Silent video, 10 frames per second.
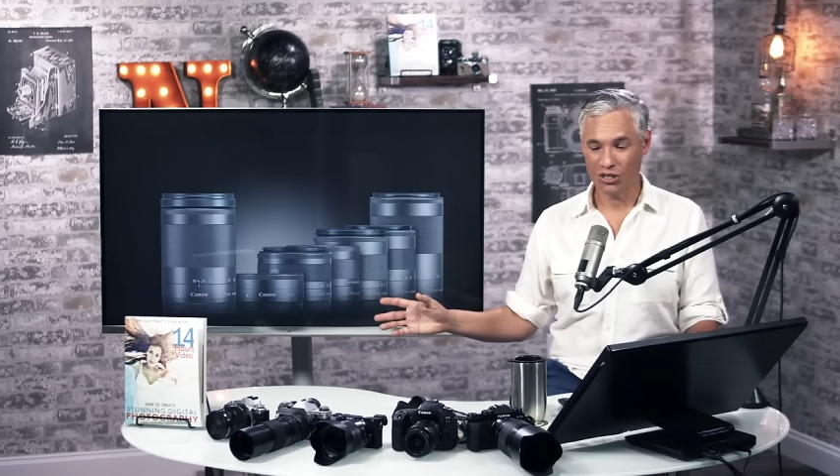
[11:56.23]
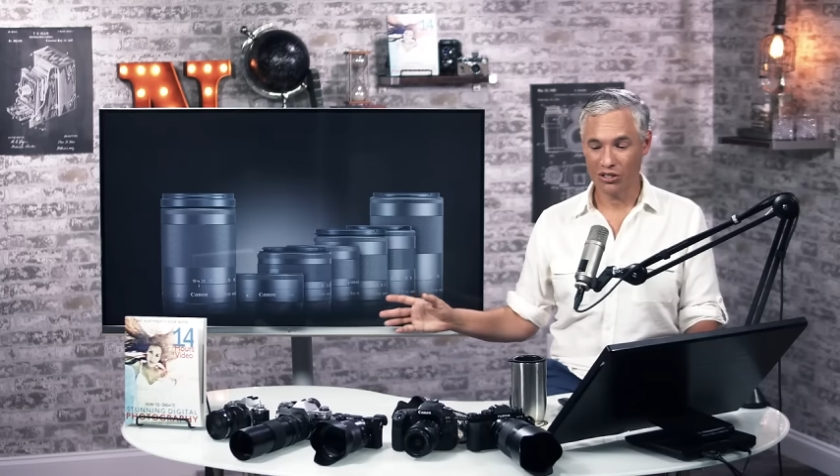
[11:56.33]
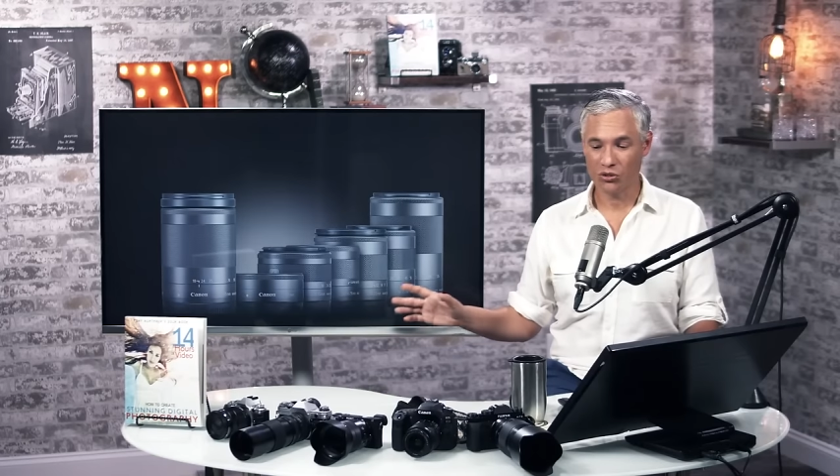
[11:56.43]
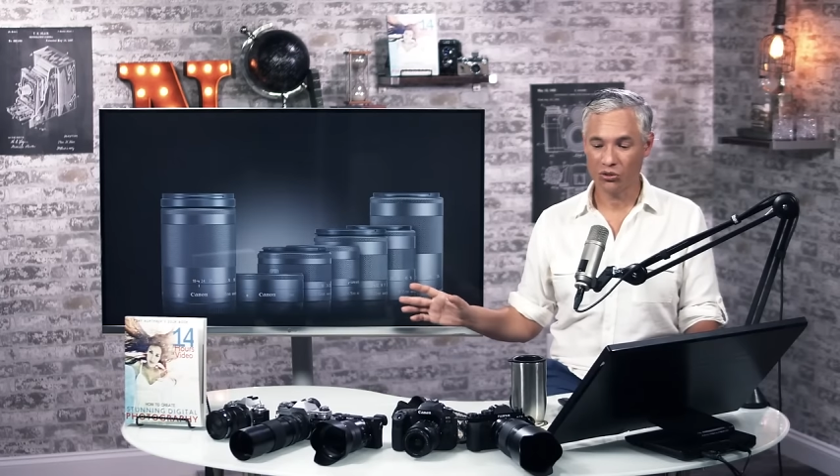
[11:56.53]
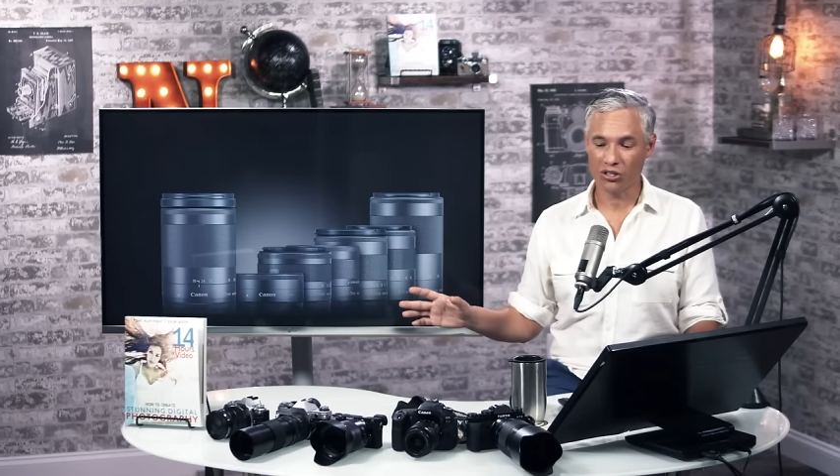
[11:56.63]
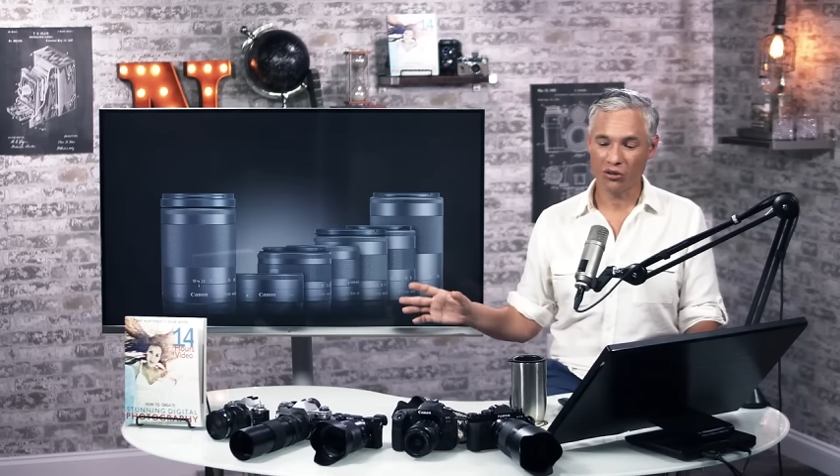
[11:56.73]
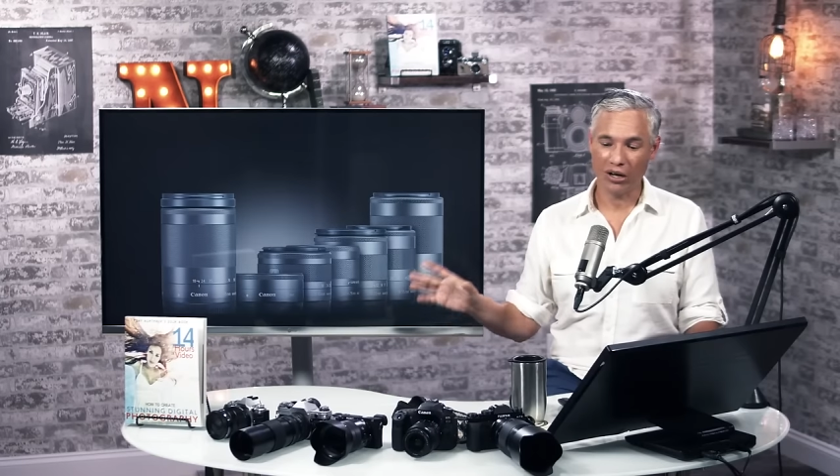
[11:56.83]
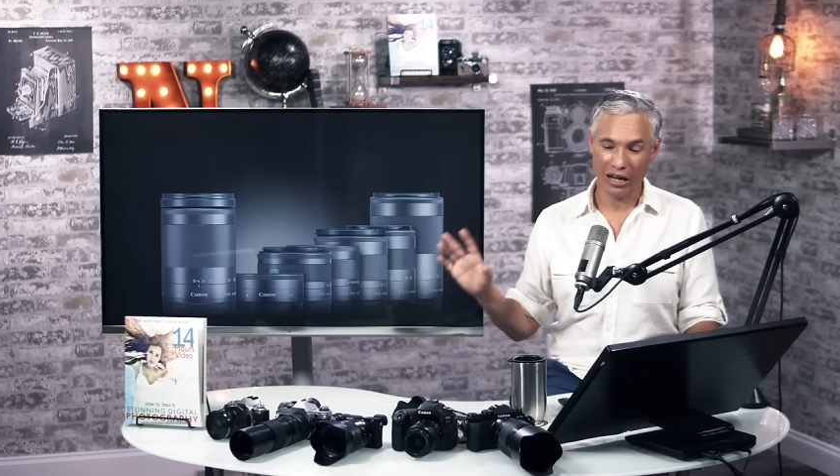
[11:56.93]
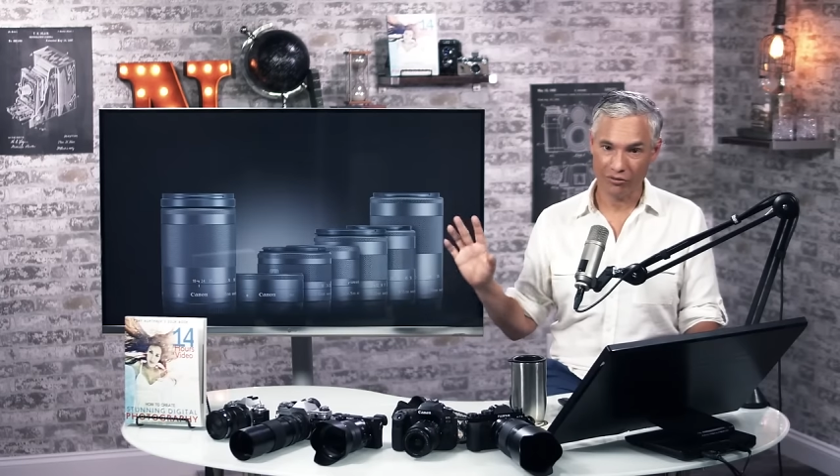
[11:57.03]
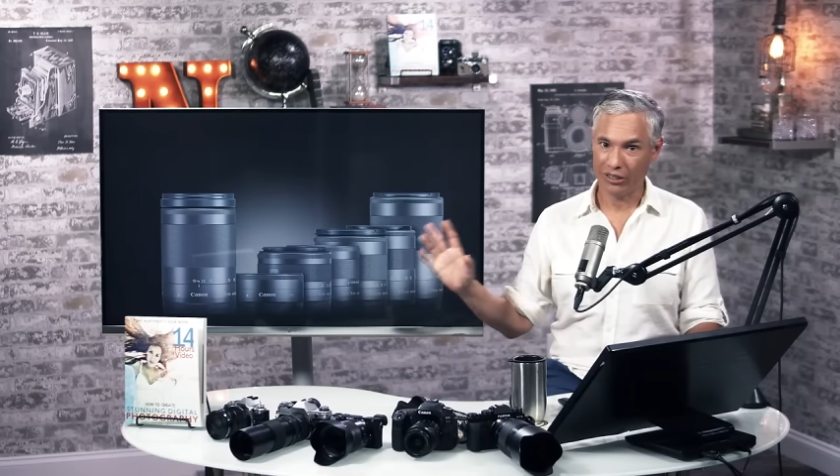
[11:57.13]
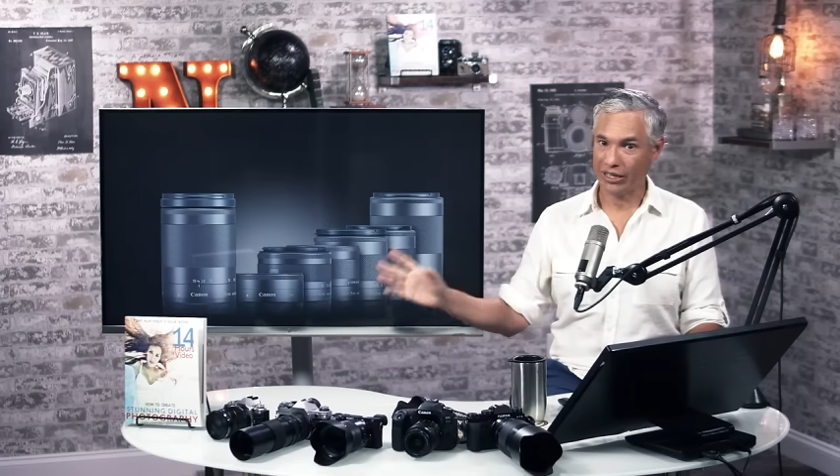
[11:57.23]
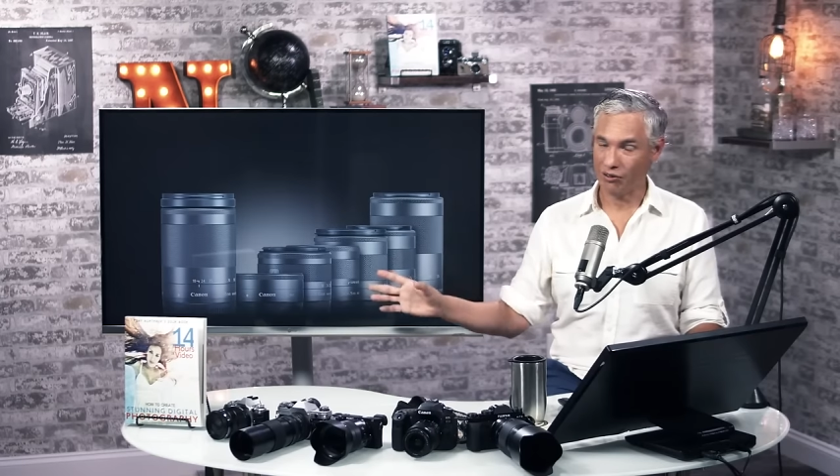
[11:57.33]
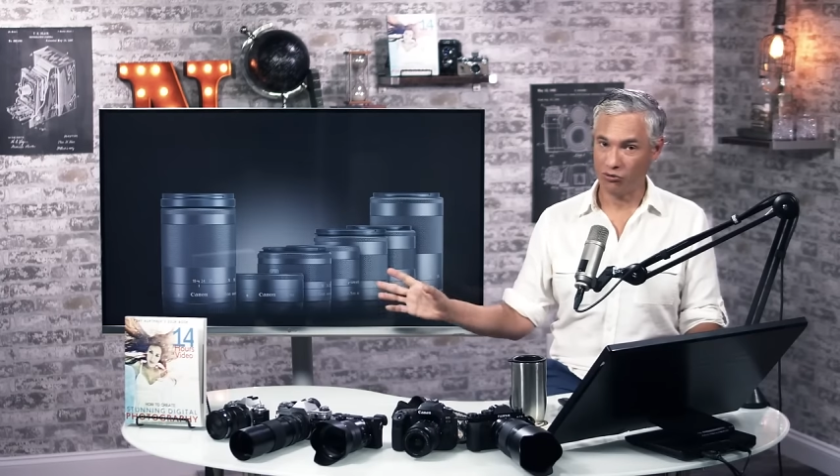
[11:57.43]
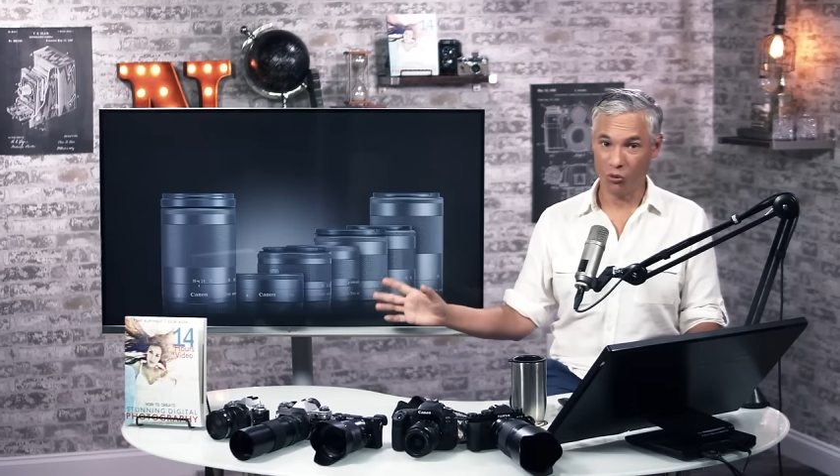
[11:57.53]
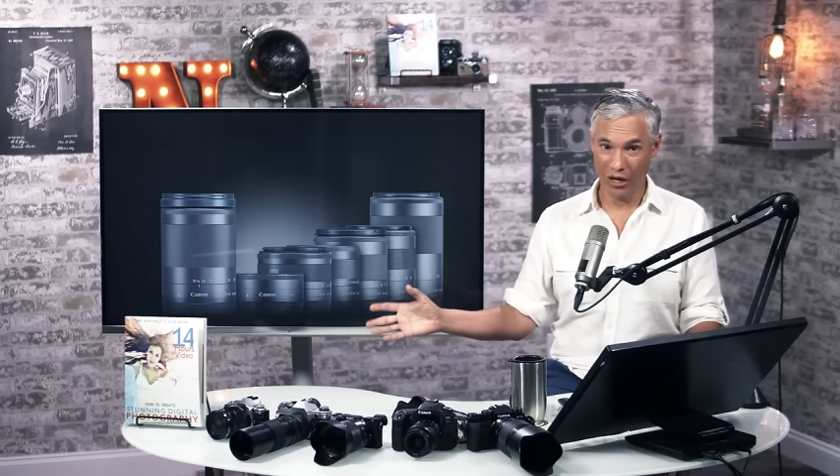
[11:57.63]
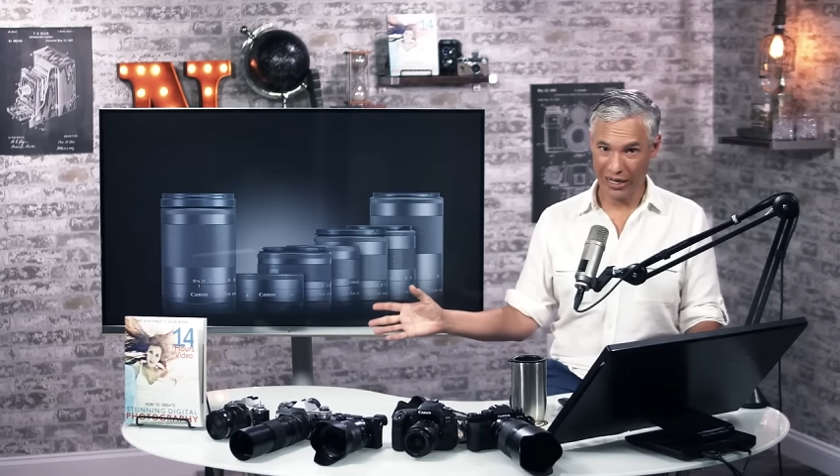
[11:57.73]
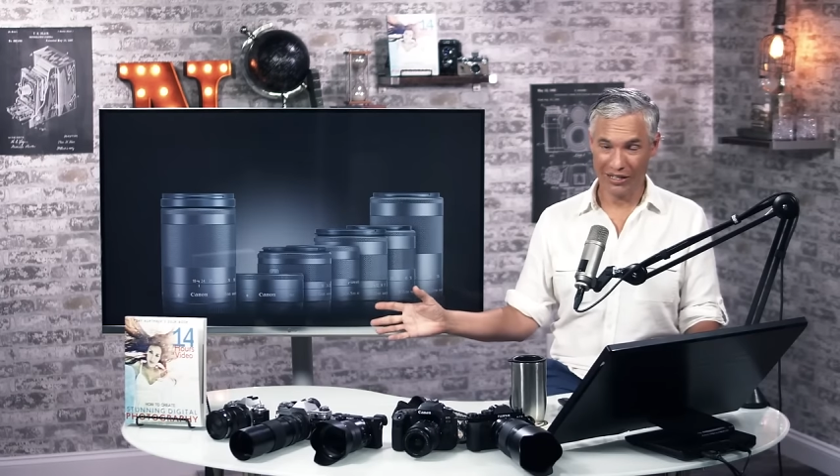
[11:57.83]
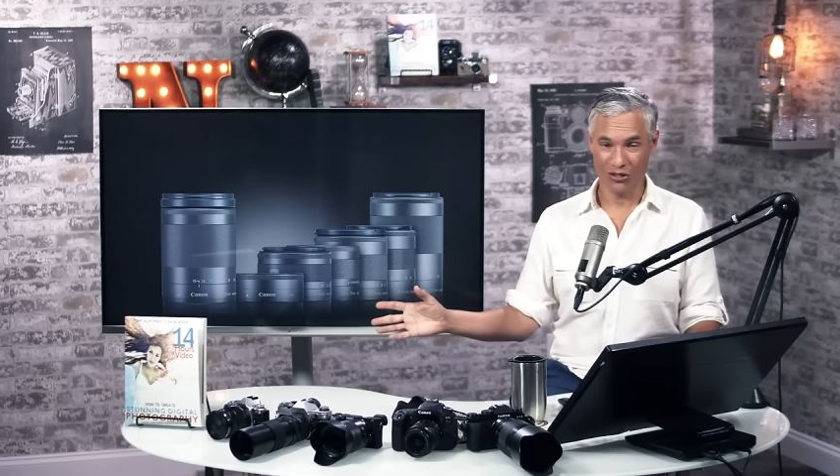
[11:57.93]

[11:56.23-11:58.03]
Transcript: and they certainly don't have like f1.8